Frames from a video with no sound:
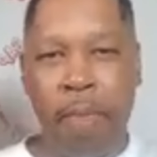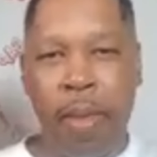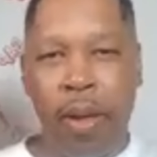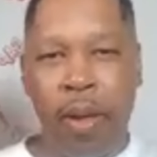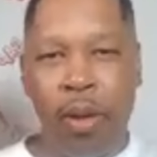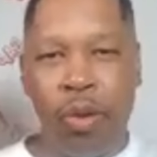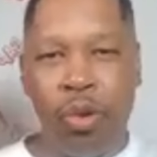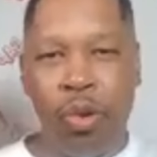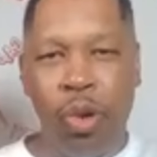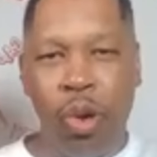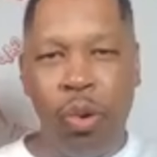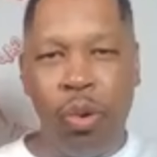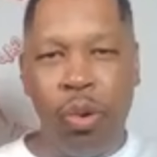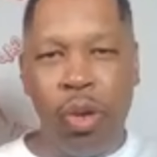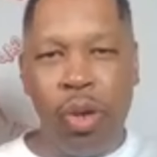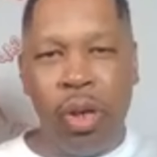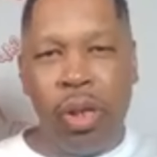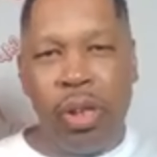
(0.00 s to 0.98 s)
You
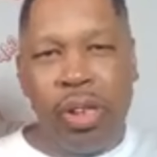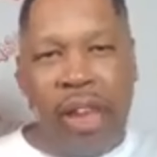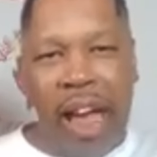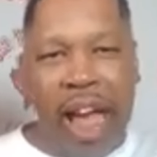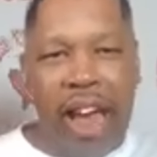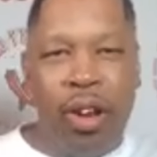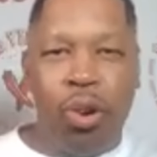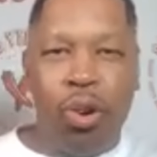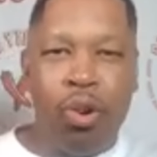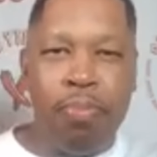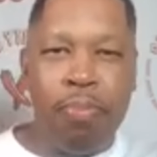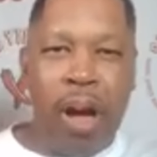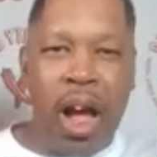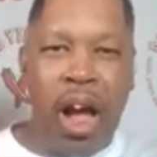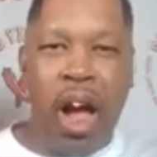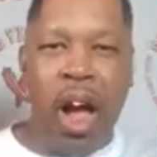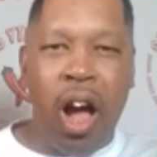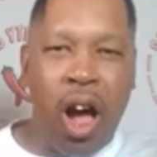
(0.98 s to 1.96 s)
know, that hurt
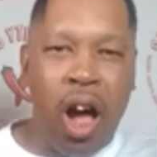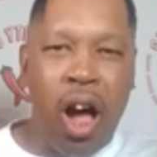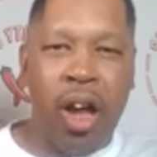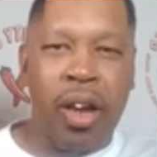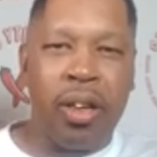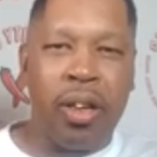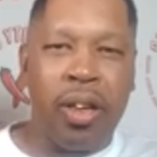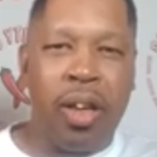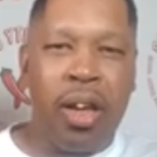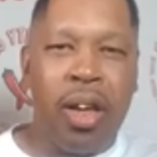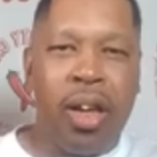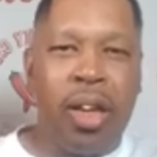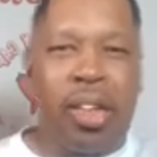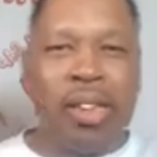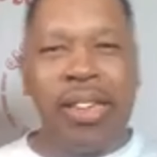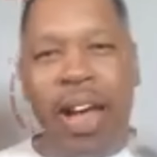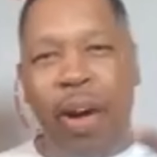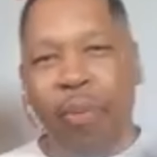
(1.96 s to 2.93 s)
my heart.
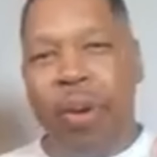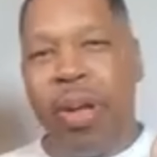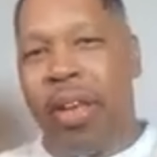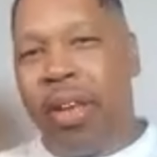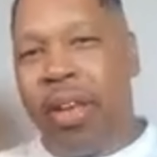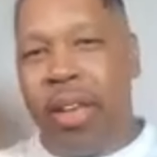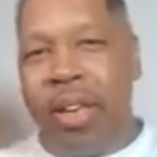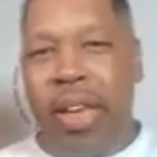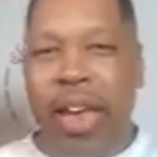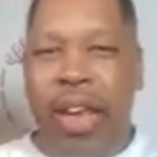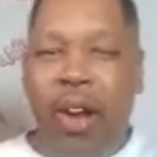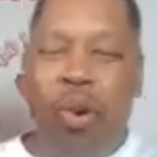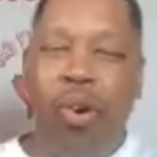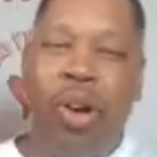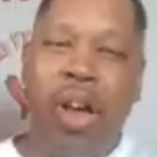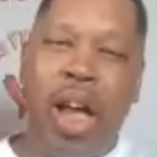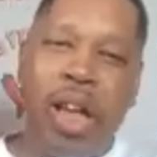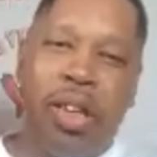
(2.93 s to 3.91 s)
Because I went and did all
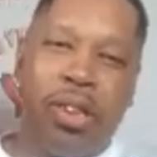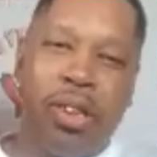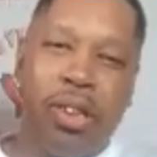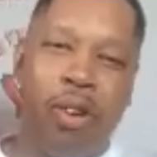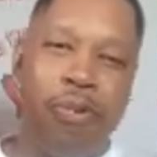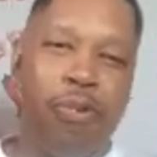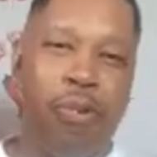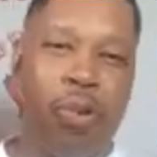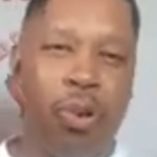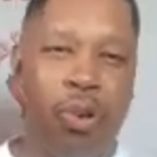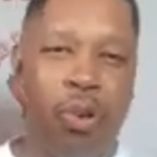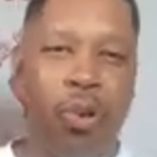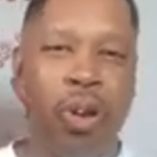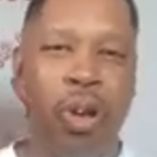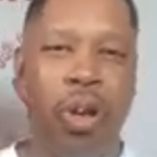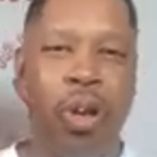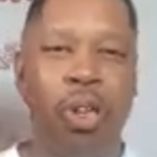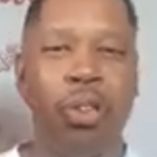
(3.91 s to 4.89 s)
kind of stuff for her.
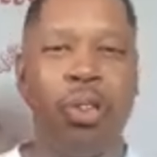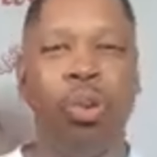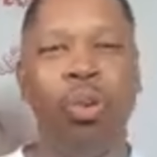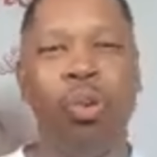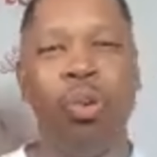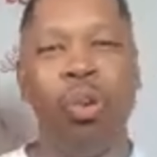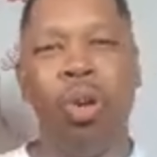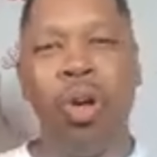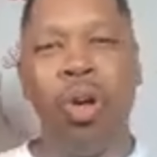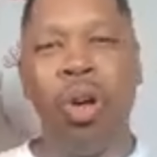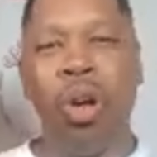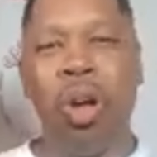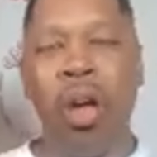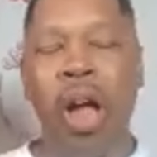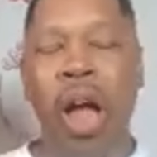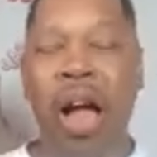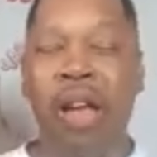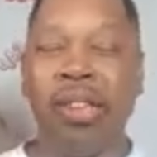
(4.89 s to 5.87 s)
So
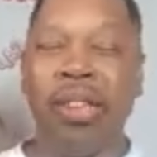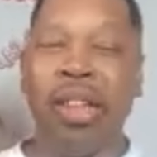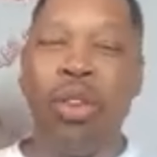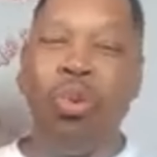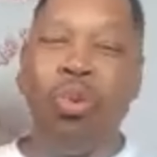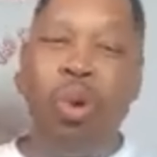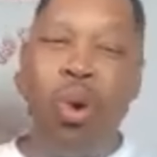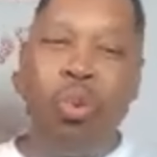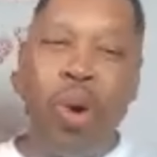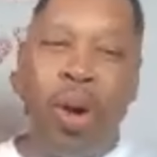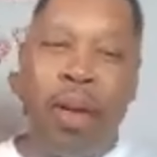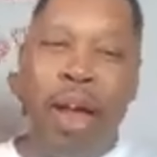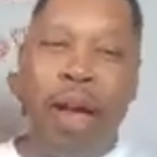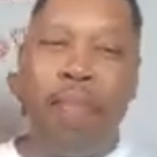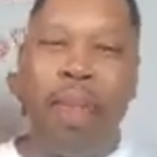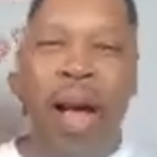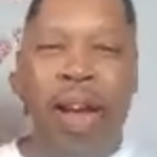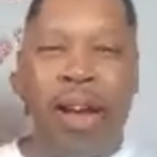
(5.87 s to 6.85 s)
I say, you know what?
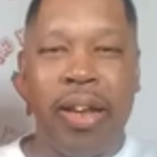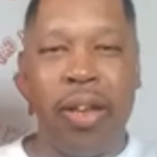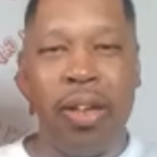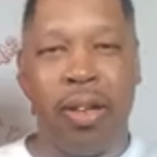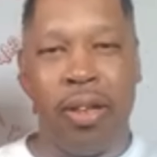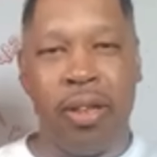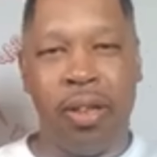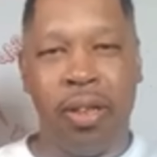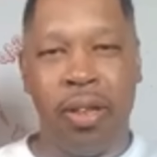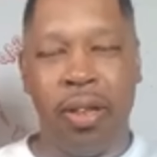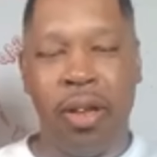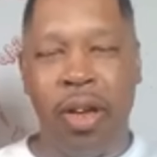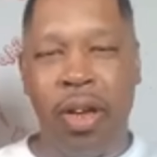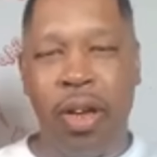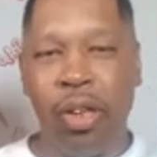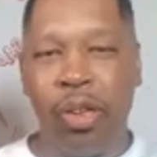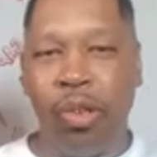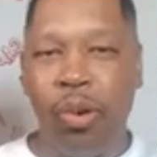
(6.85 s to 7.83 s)
I'm out of here.
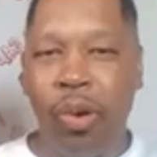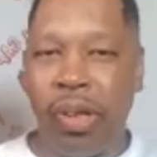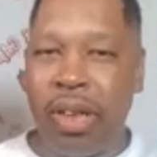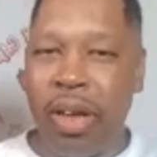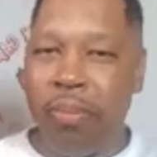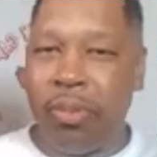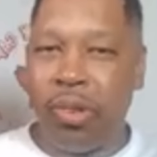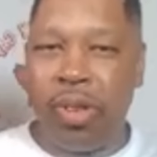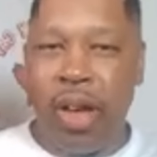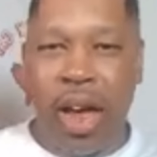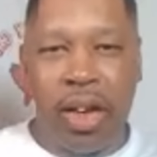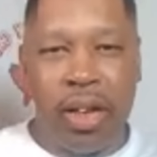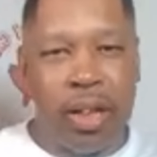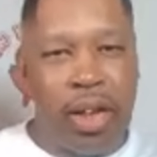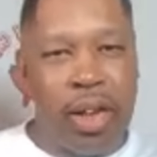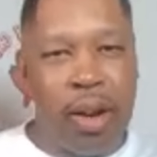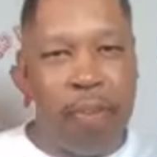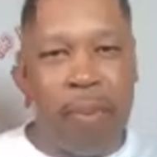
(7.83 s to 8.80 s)
So as I'm trying to
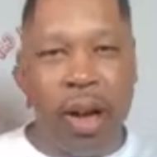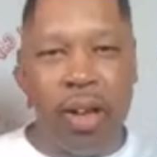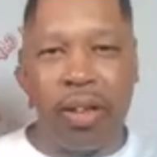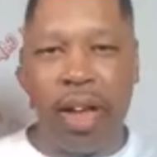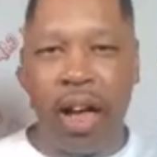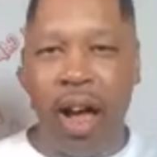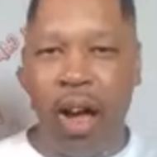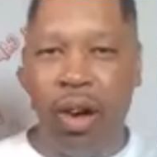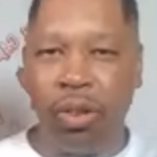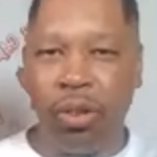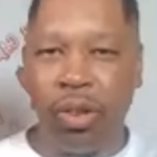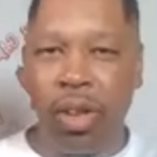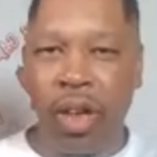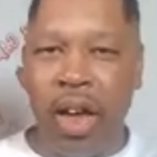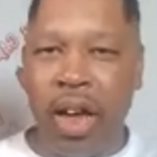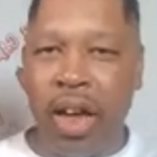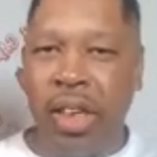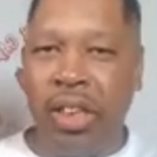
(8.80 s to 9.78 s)
get up out the house,
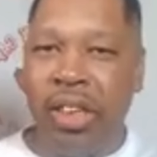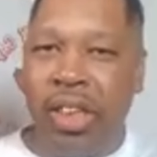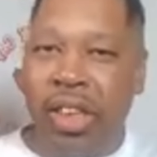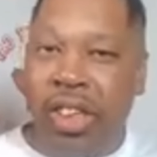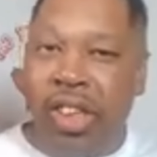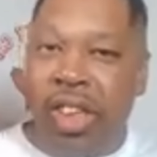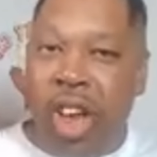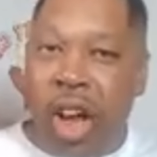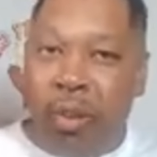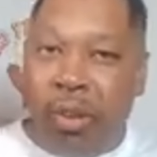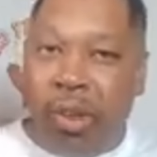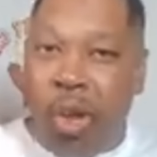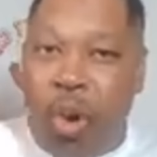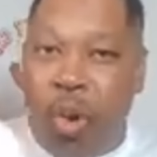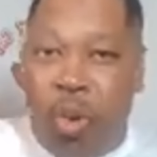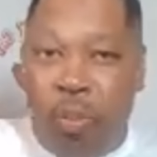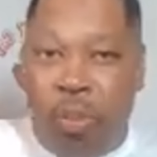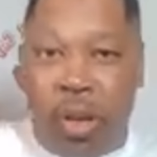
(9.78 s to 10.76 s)
she jumps
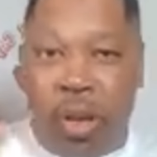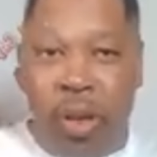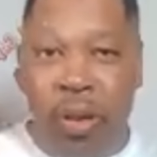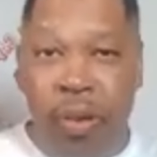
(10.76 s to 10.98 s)
on me.